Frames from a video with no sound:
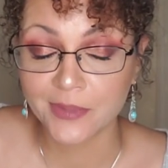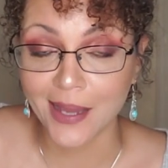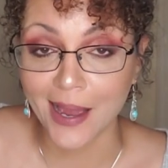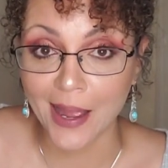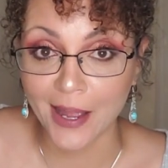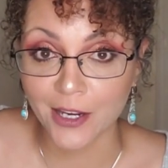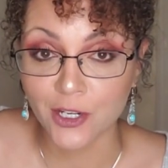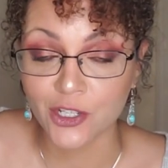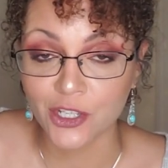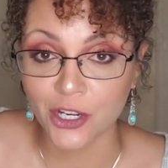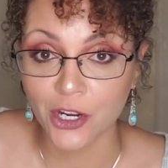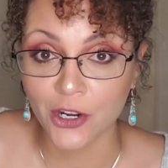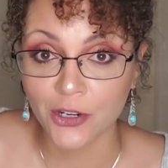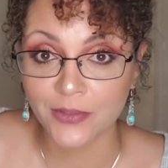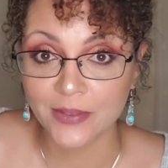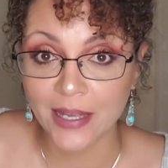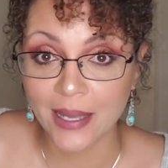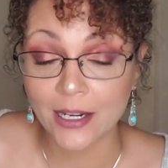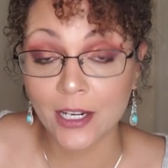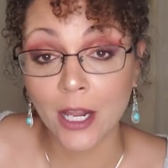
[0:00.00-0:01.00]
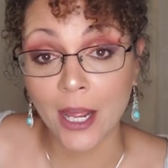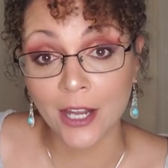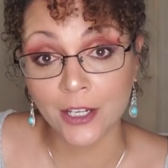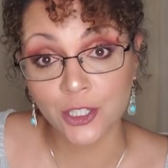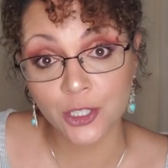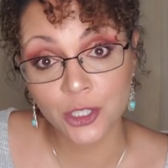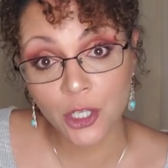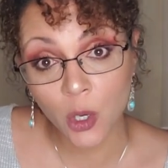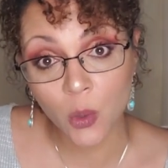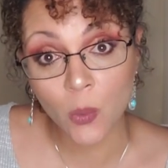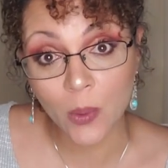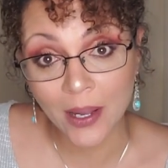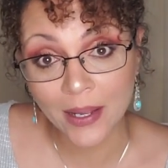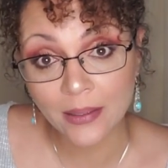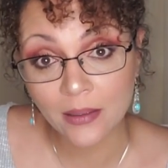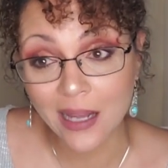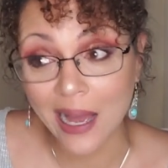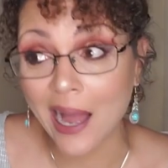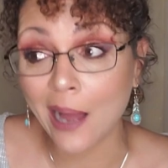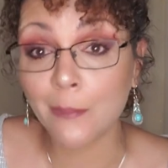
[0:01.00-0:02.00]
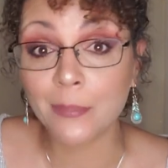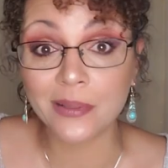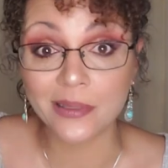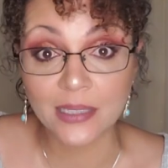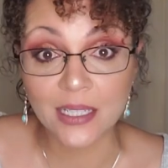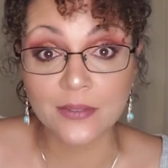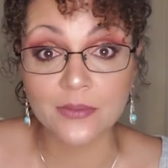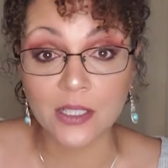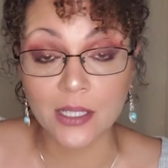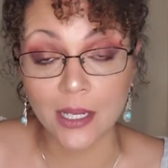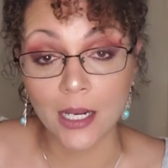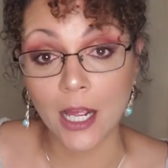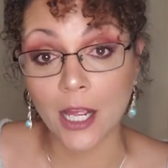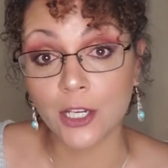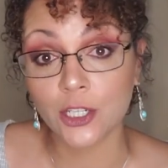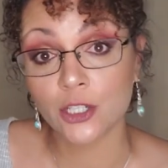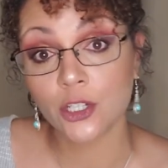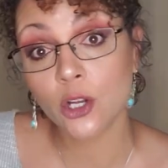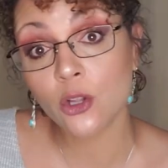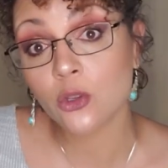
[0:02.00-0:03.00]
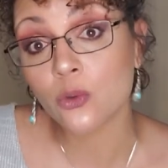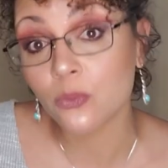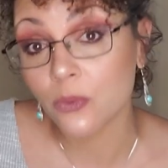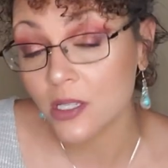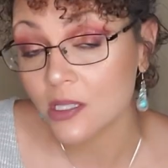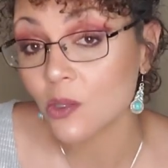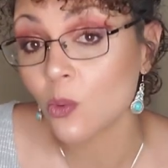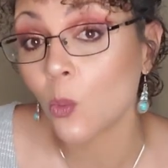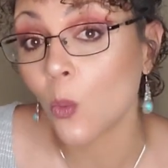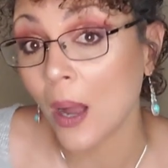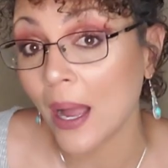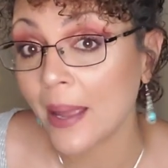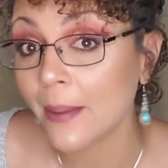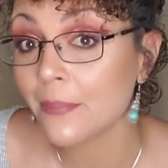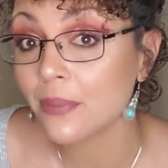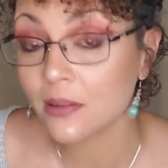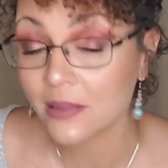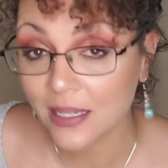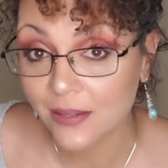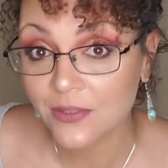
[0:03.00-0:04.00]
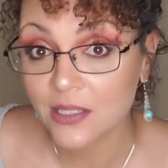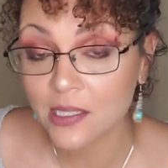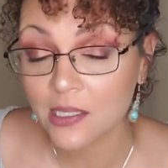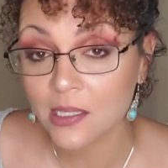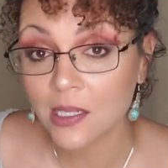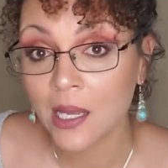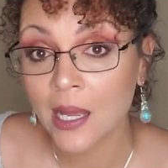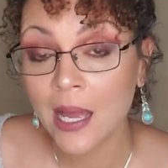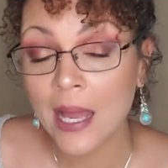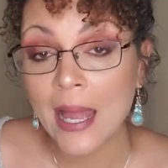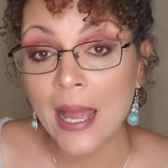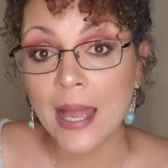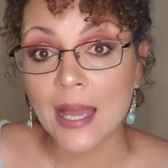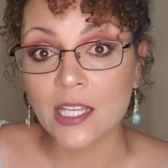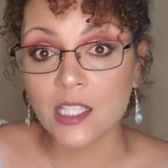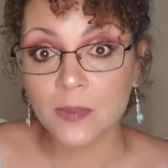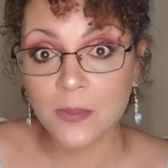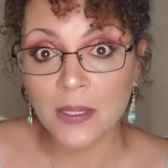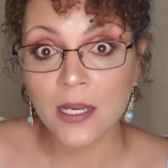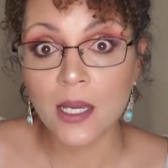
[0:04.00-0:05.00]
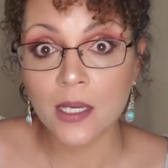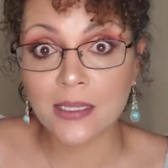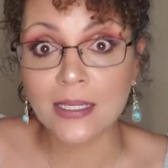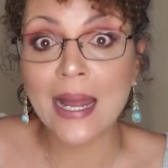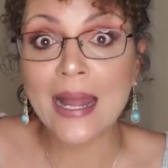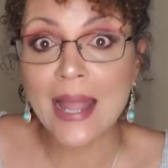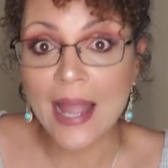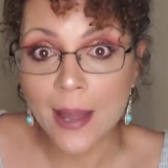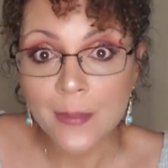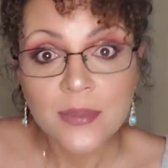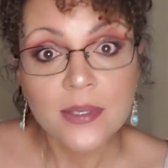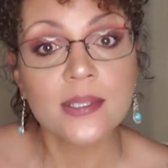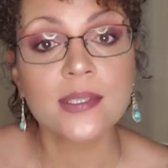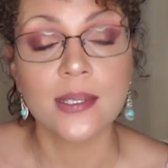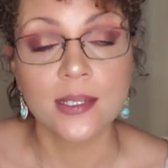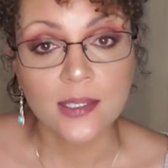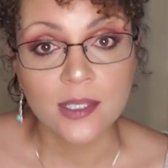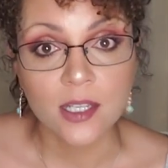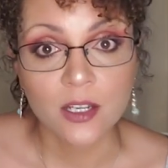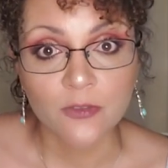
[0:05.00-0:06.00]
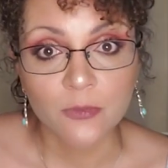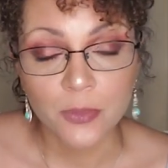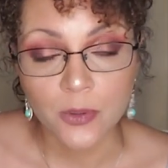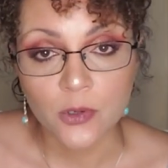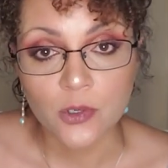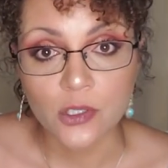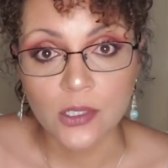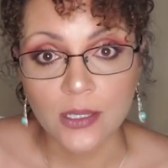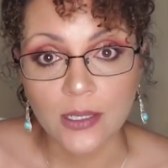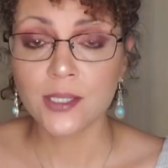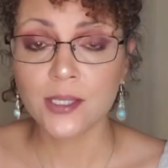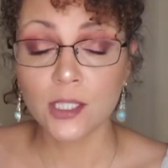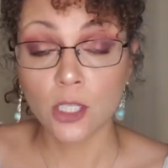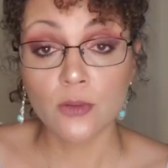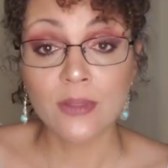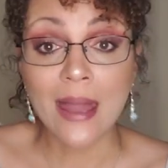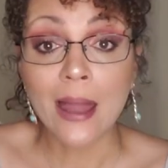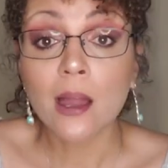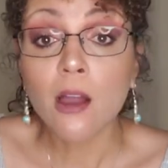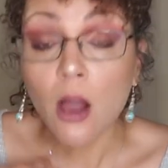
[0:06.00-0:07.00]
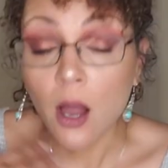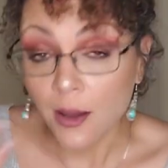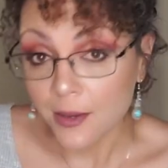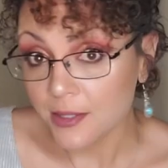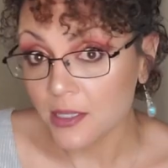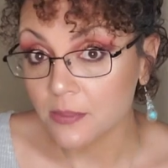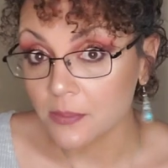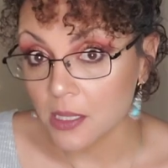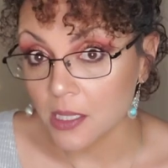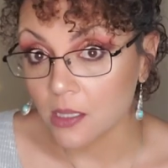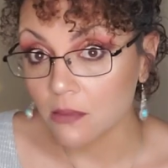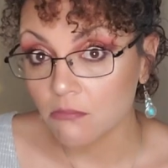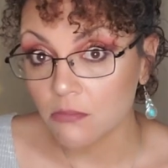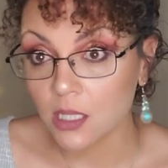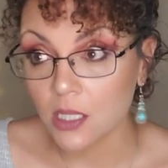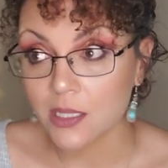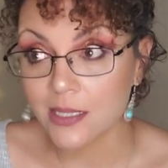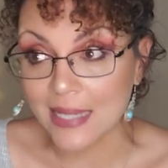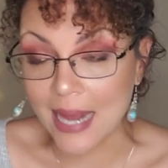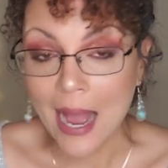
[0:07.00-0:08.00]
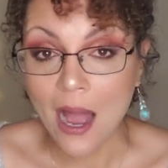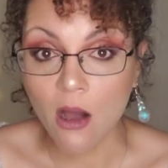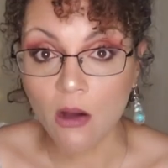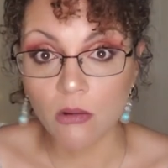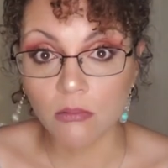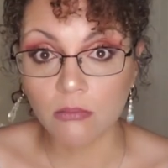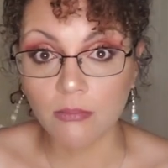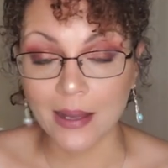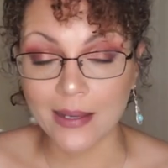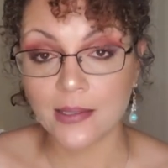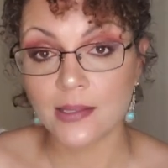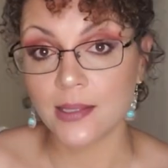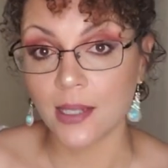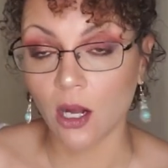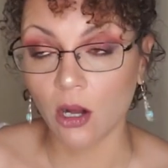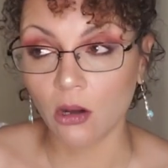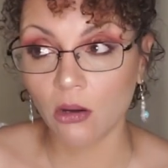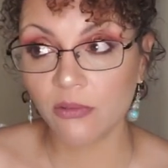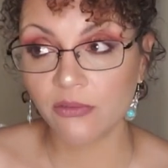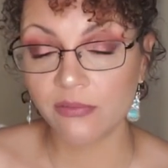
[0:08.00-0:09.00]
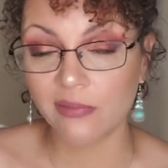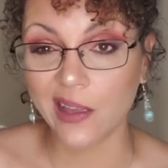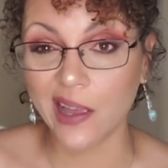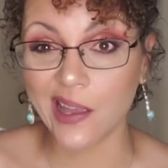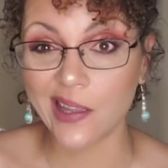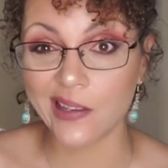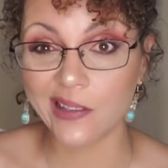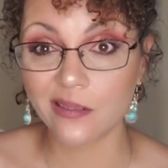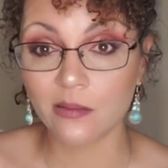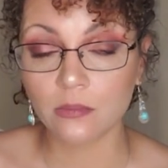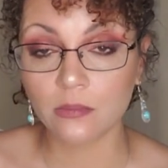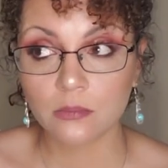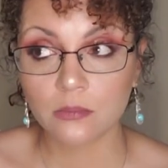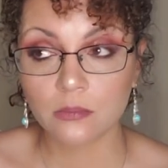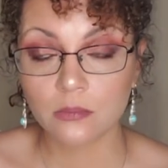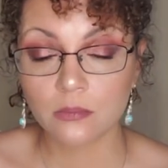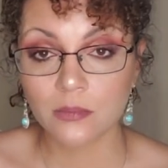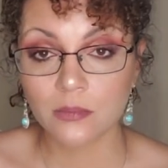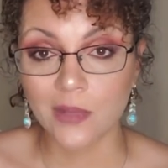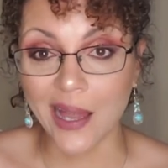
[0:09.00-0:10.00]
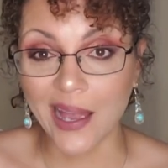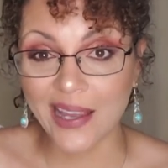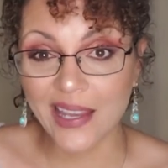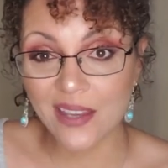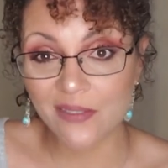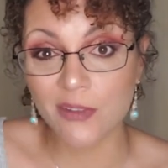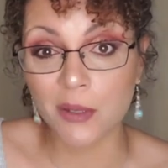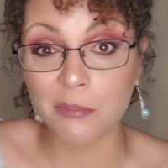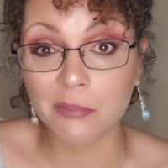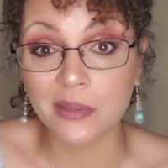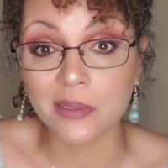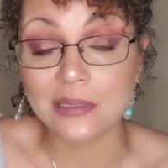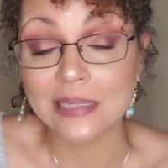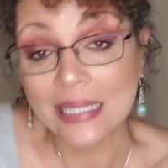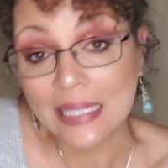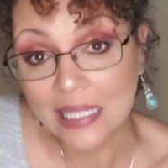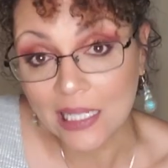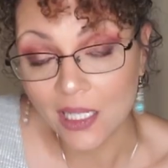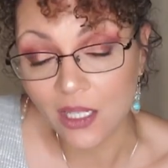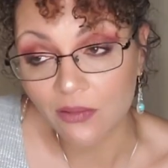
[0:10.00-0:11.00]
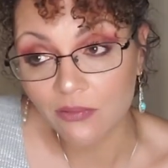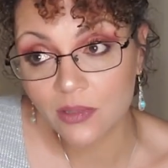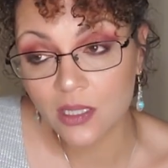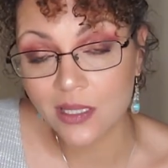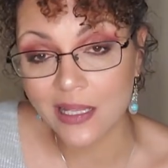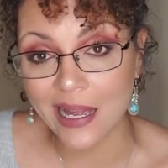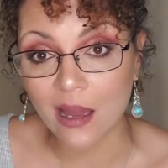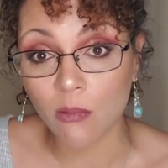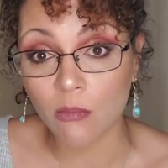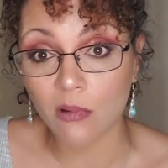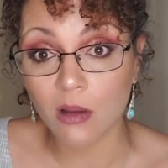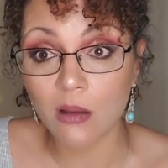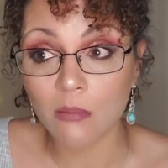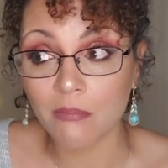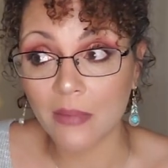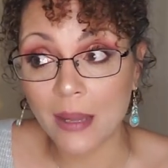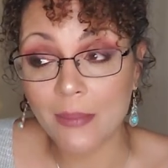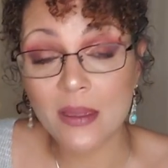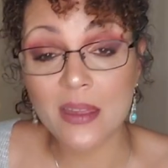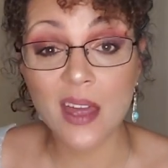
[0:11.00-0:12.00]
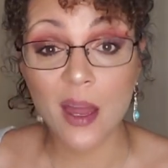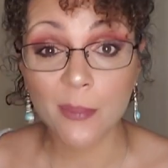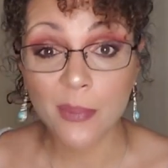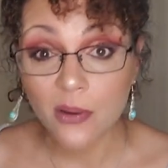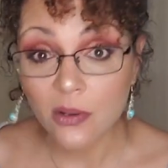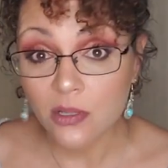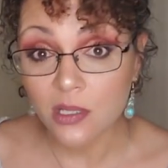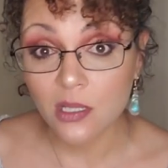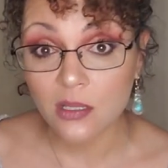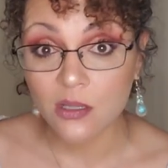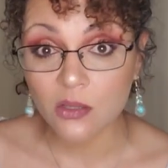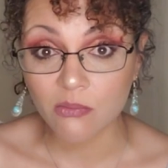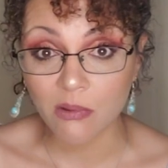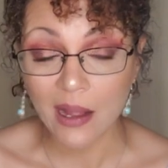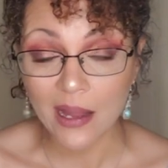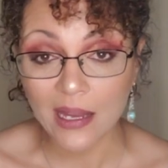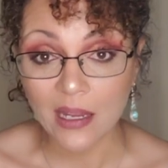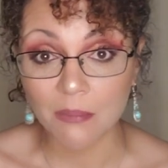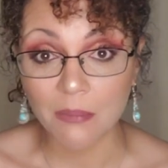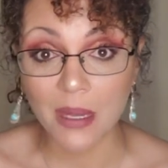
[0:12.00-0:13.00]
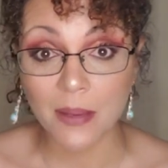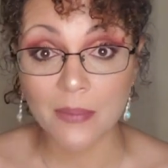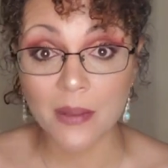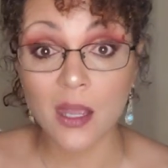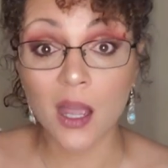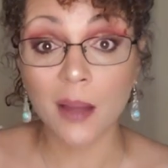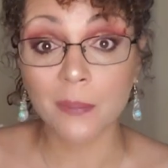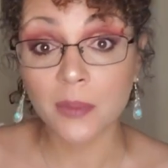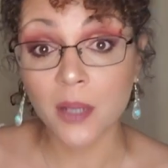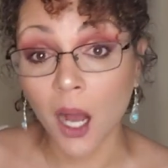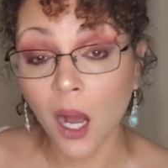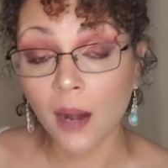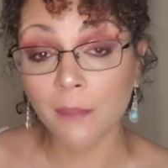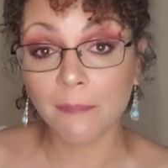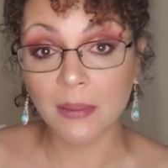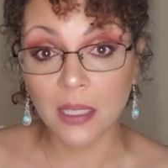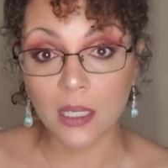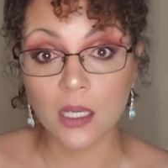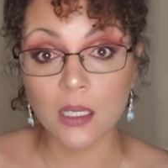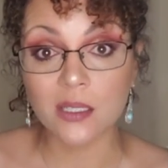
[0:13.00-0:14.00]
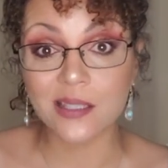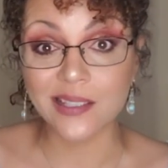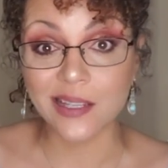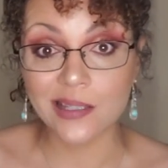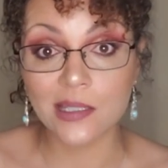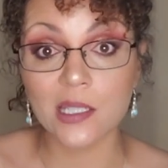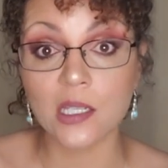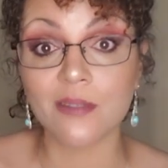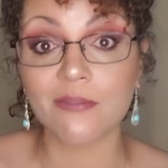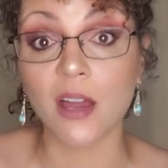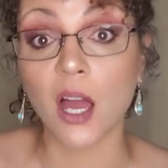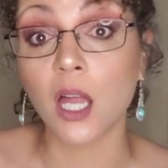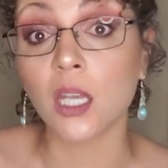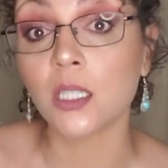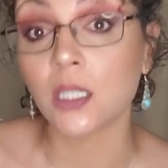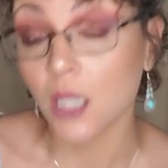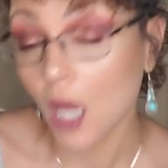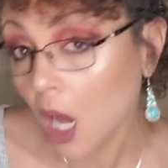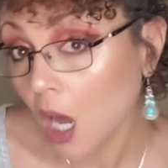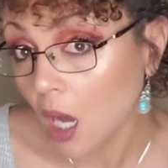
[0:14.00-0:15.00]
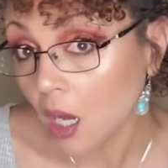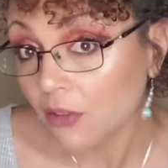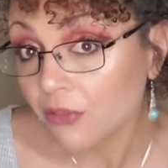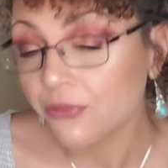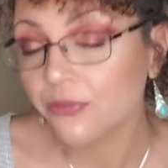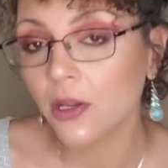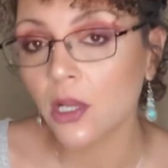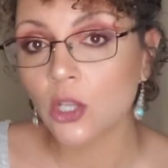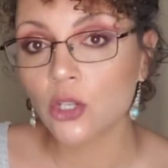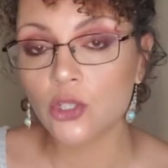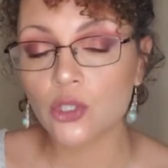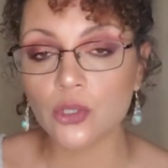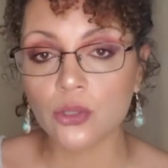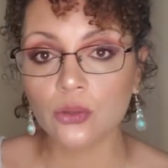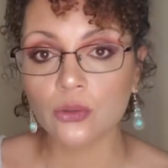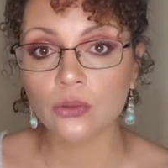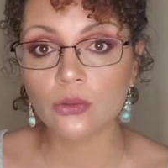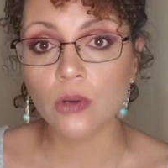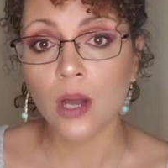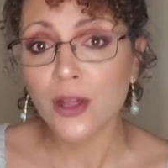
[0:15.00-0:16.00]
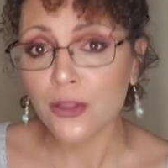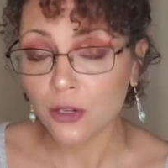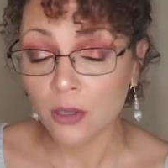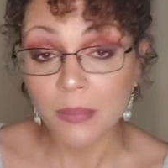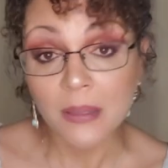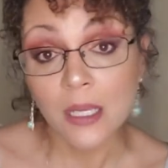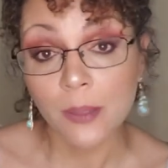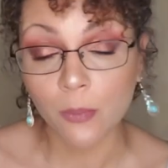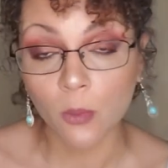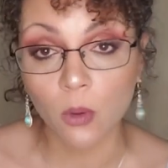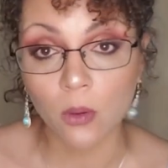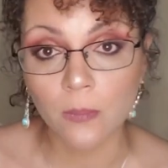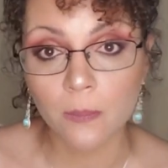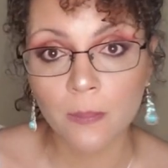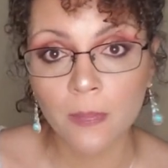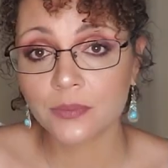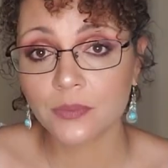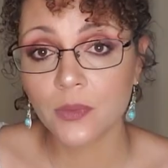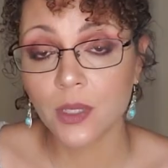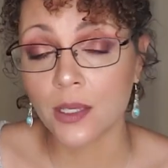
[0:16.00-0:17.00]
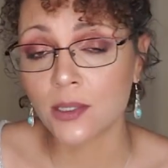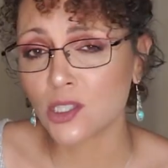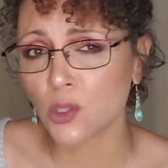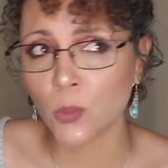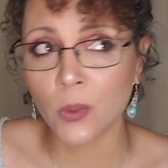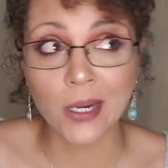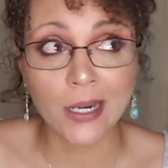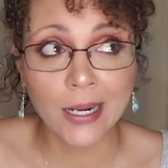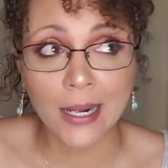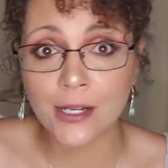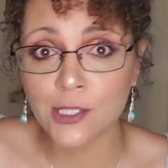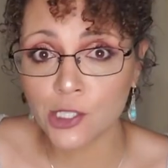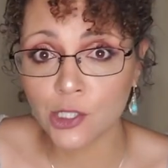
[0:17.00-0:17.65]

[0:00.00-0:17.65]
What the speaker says: I actually heard that. And you know what? I believed it. And you know the reason why I believed it is because I am a sensitive person. And so that caused me to doubt myself. And I even believed that, well, maybe that person's right. Maybe I'm not being sensitive enough to other people. And so what did I